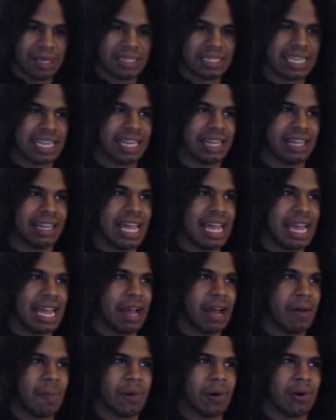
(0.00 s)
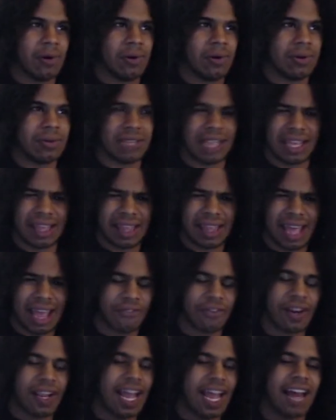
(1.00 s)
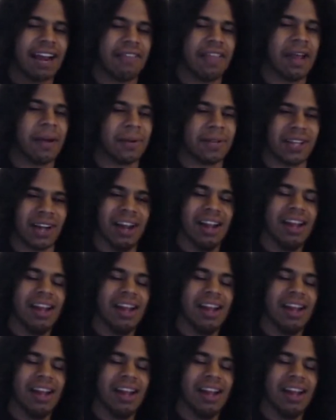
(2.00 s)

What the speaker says: saying like how Pearl's, I forgot if they were